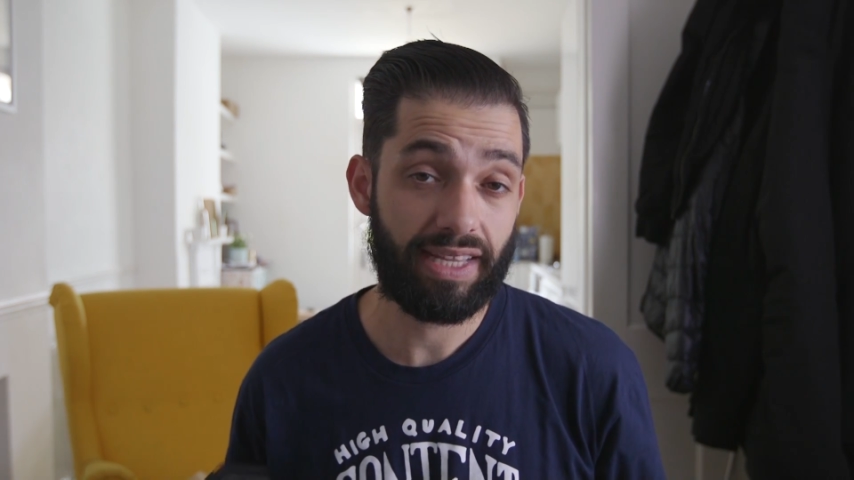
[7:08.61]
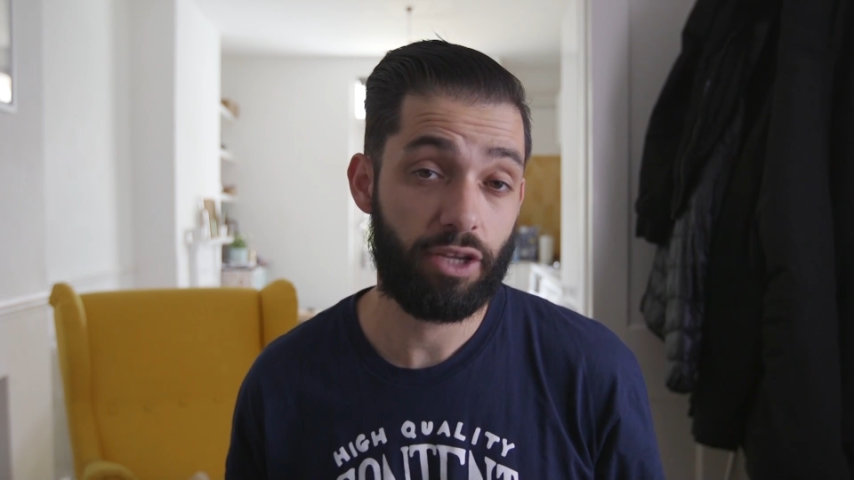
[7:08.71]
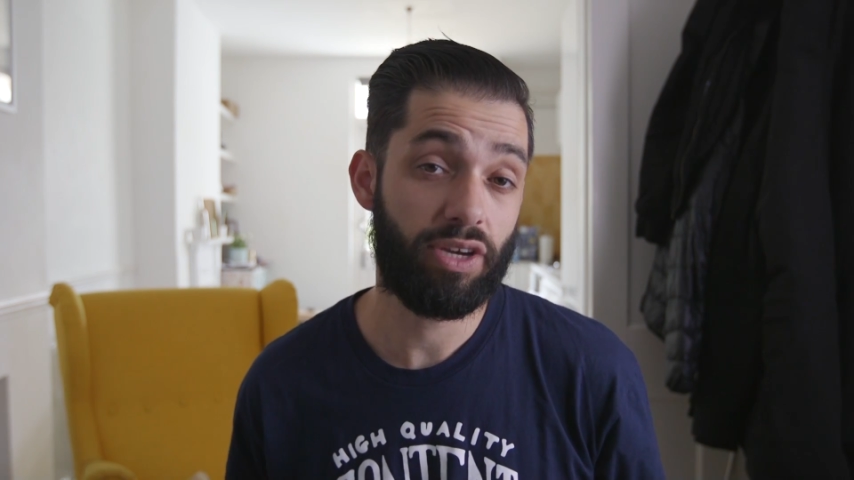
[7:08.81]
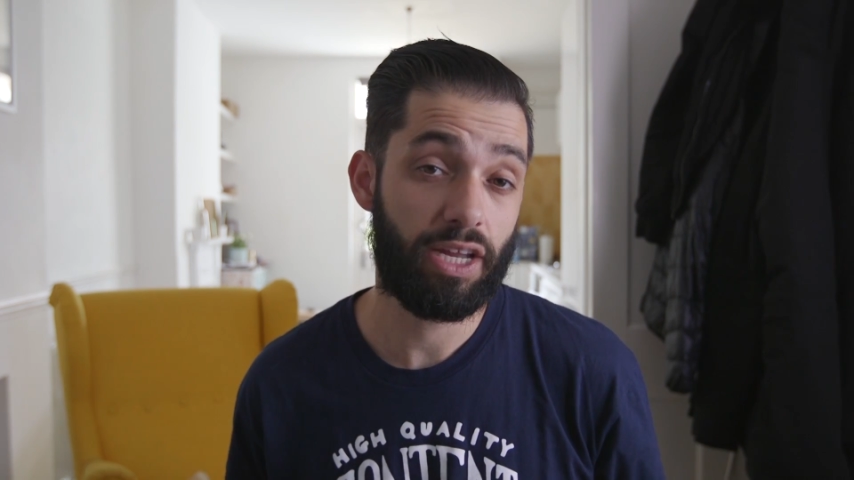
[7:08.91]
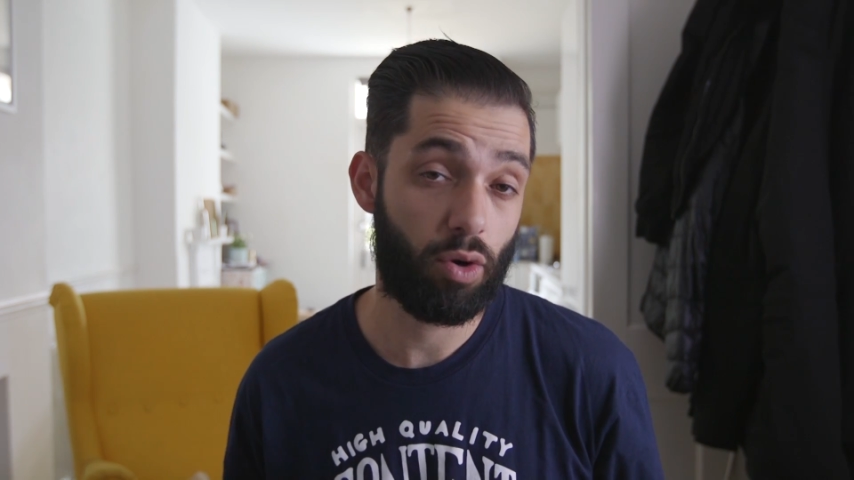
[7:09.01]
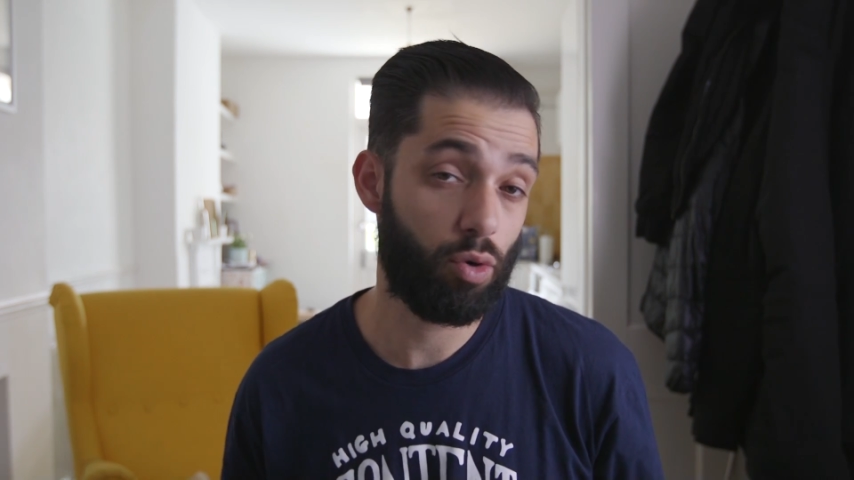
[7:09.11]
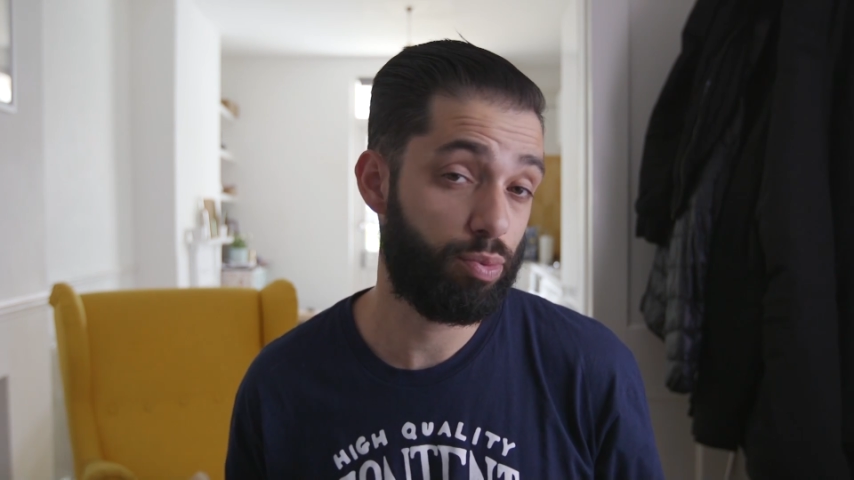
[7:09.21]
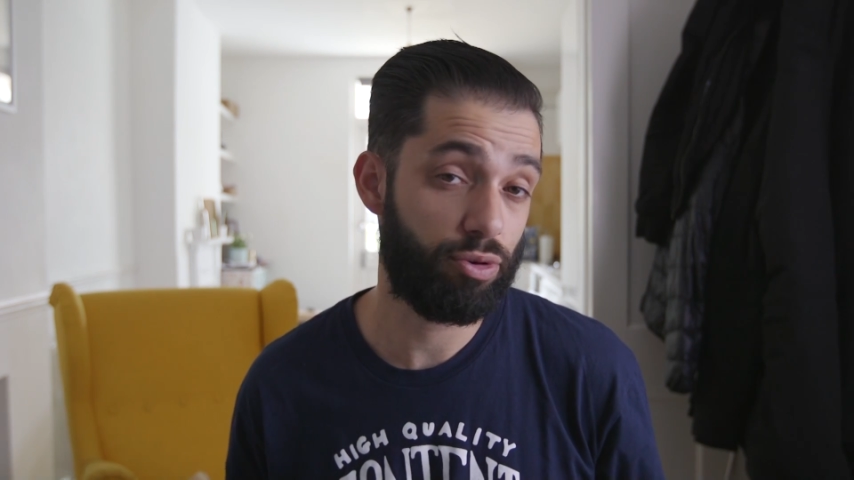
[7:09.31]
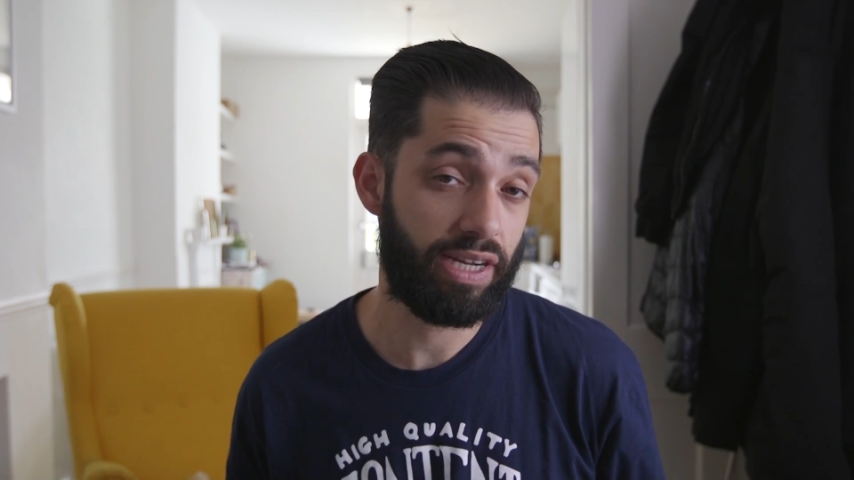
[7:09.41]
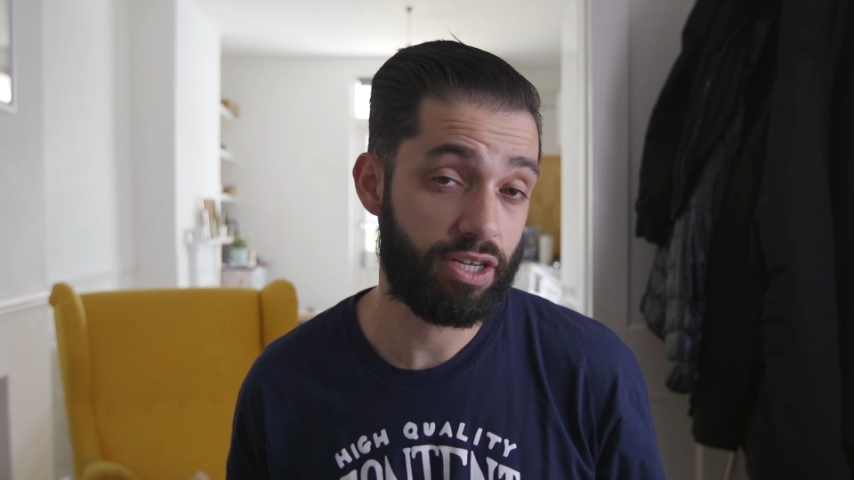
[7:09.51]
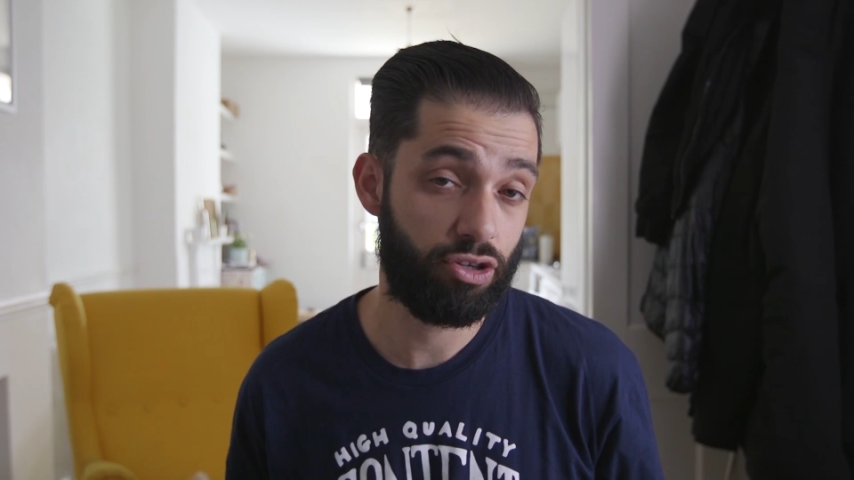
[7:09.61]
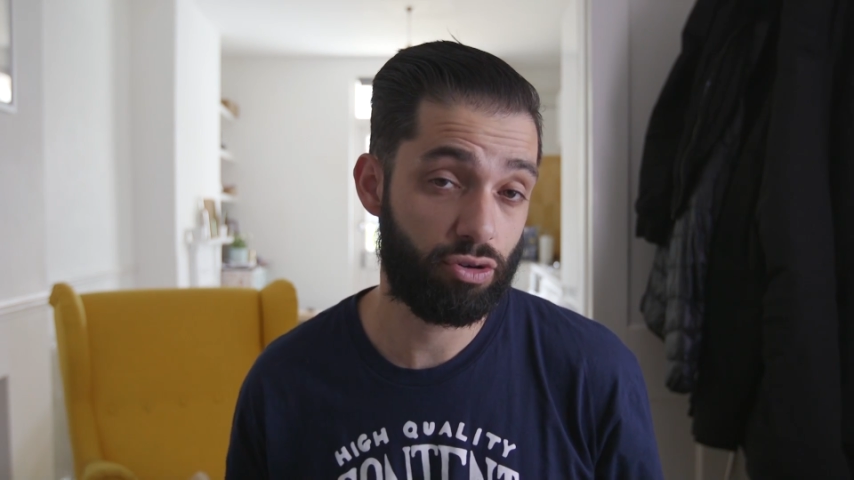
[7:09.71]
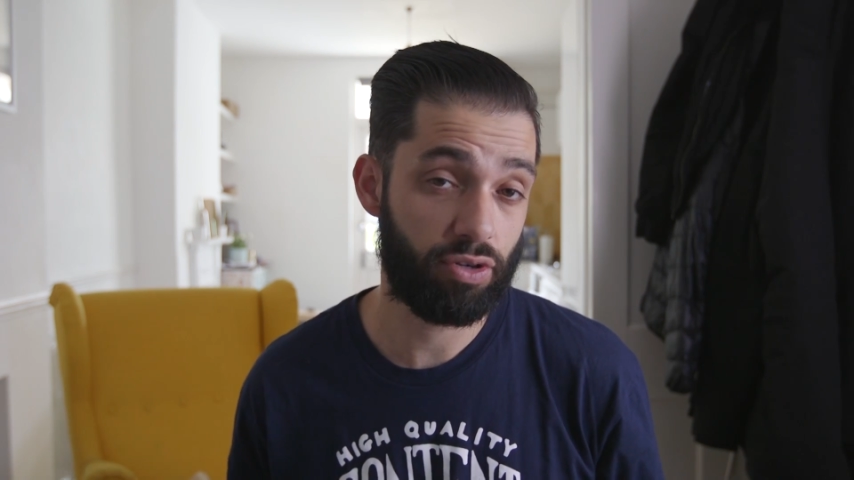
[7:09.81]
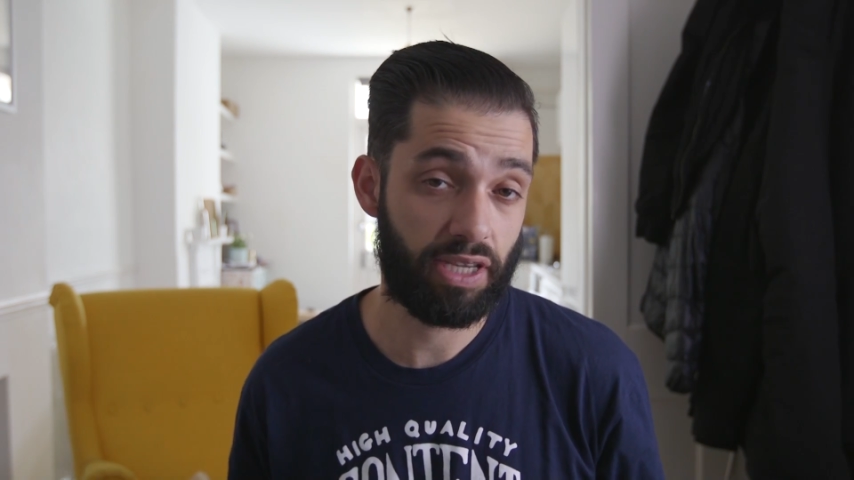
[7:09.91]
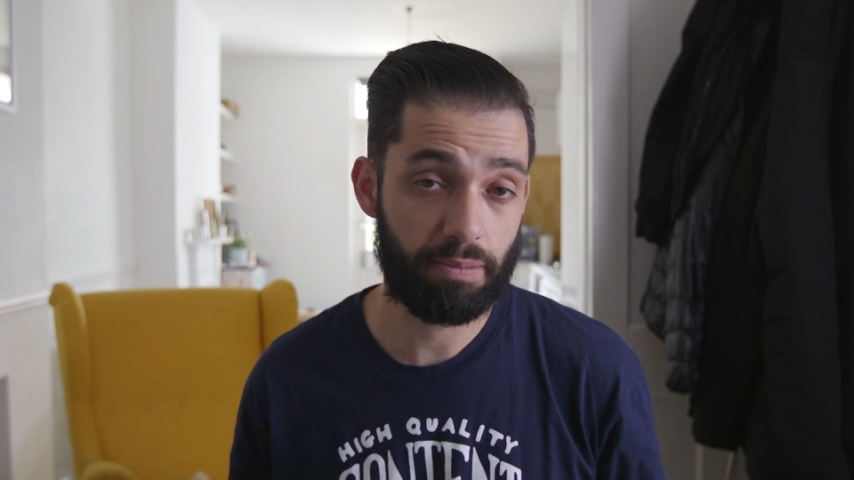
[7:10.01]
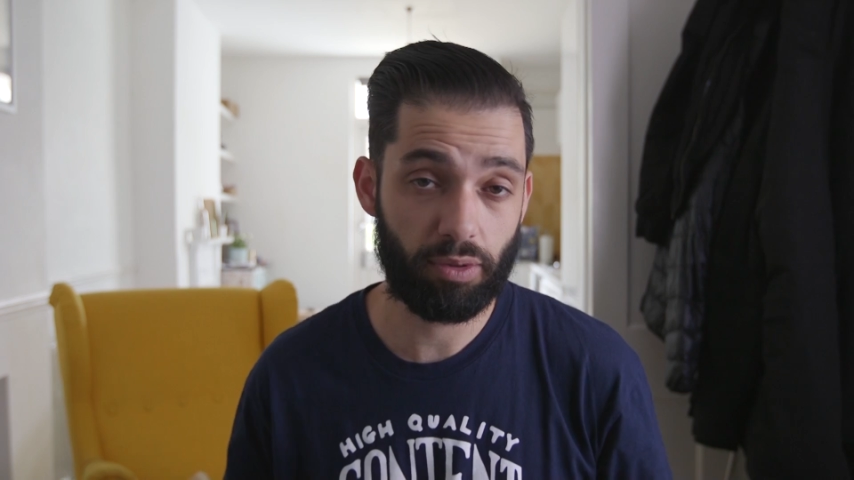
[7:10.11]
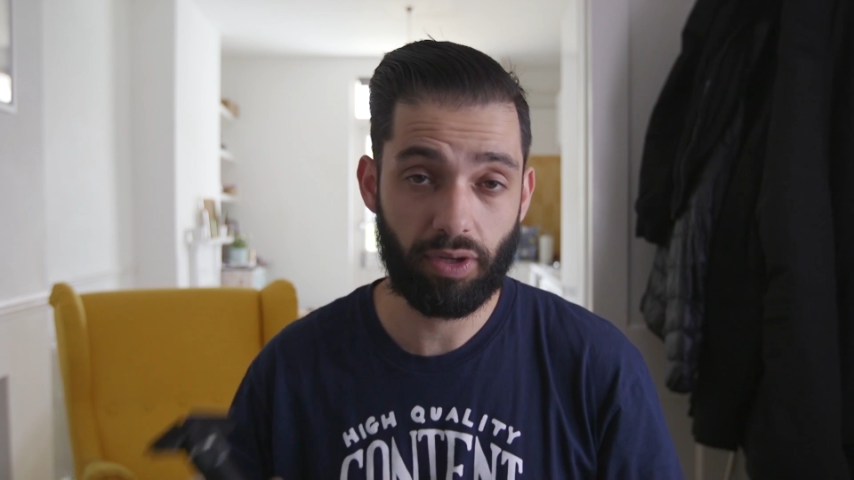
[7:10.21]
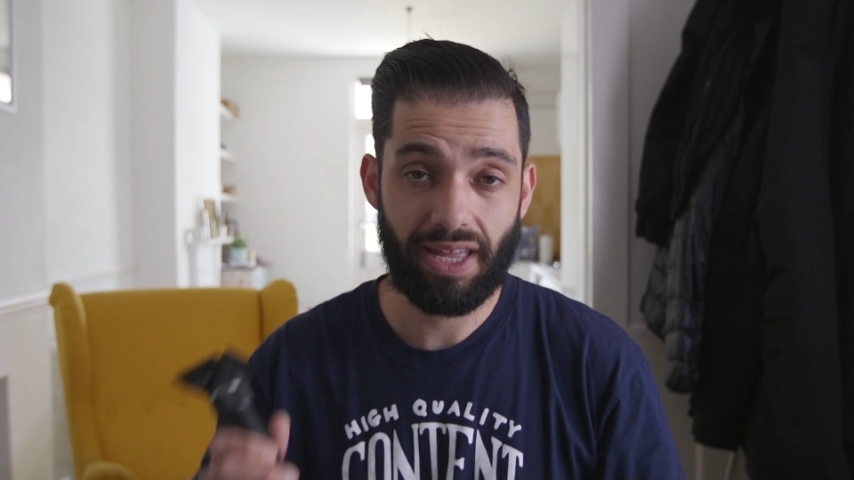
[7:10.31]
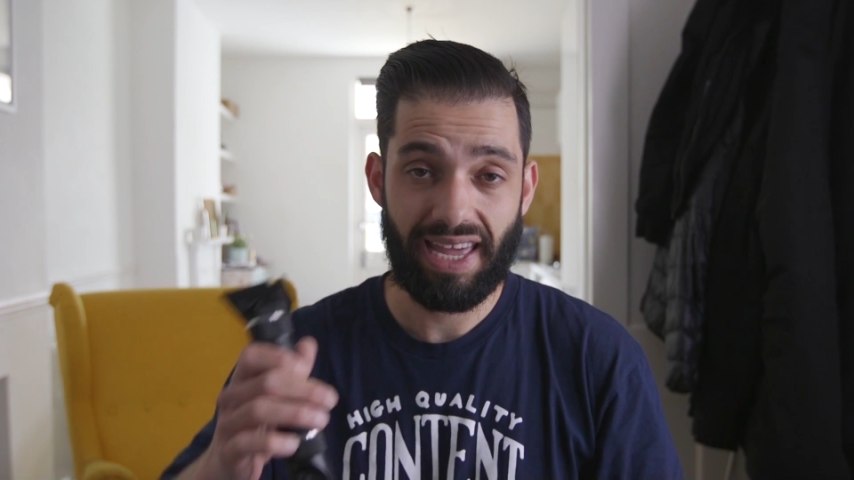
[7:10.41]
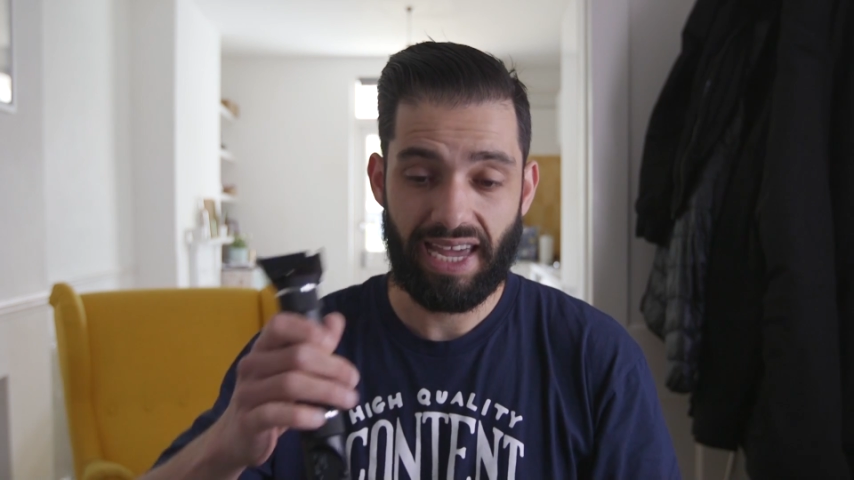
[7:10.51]
that you can operate your
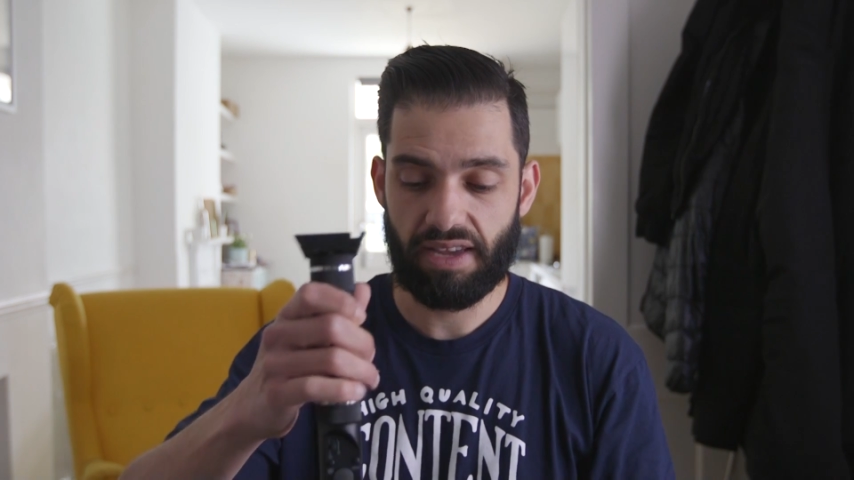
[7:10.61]
gimbal